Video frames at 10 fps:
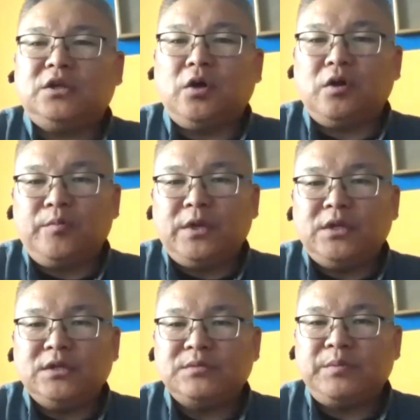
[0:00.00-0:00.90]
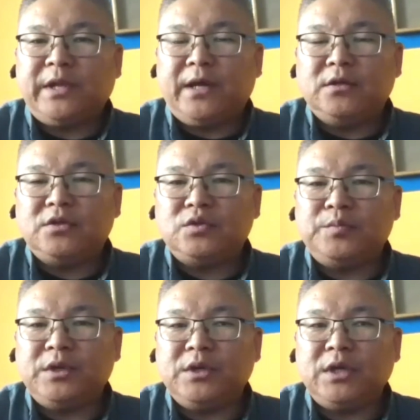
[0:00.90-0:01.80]
document is planned to
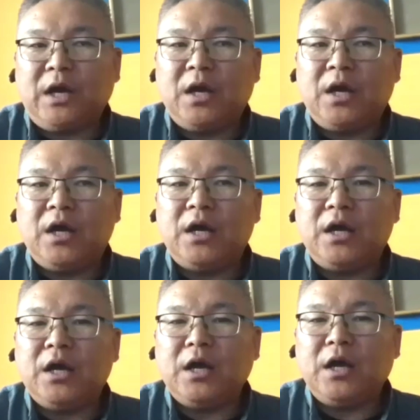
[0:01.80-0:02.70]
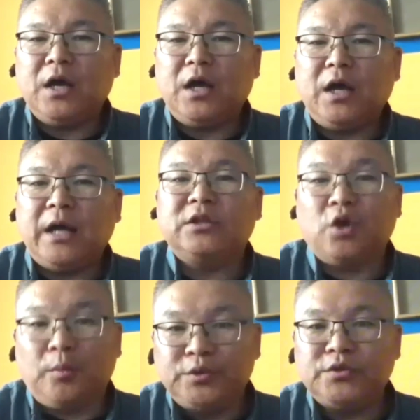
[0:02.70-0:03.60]
be
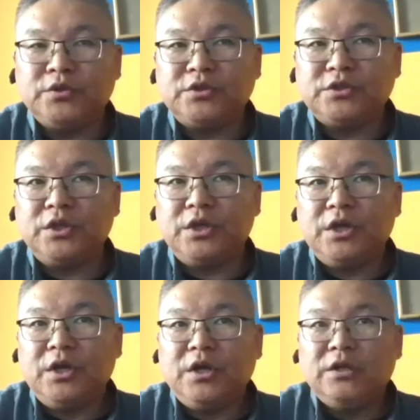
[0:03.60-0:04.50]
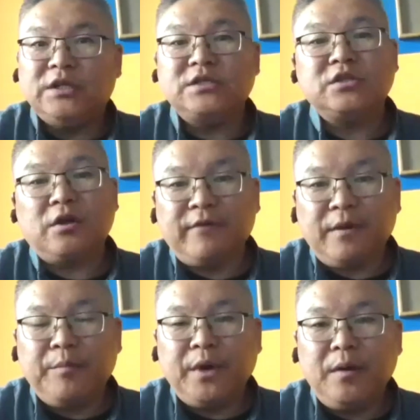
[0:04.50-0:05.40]
adopted this
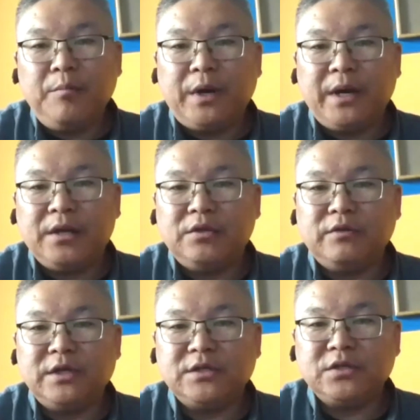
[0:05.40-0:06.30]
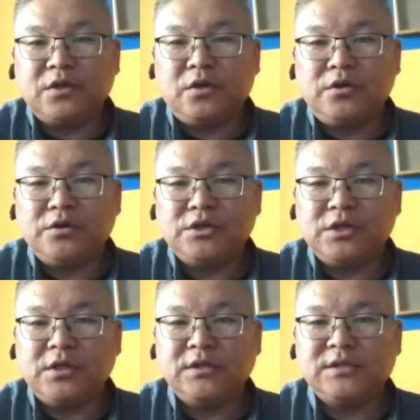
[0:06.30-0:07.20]
November by UNESCO
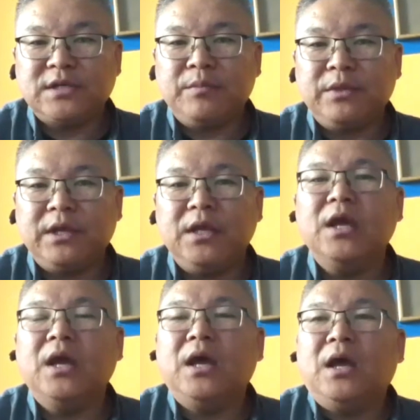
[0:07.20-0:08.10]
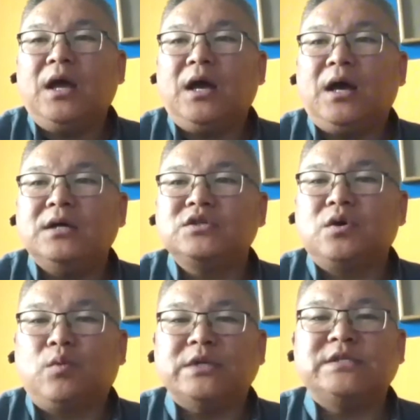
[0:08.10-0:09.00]
General Assembly.
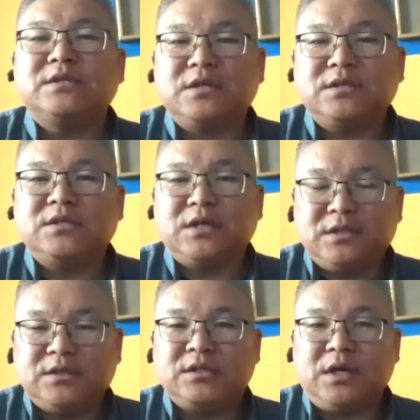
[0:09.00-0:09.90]
So once this is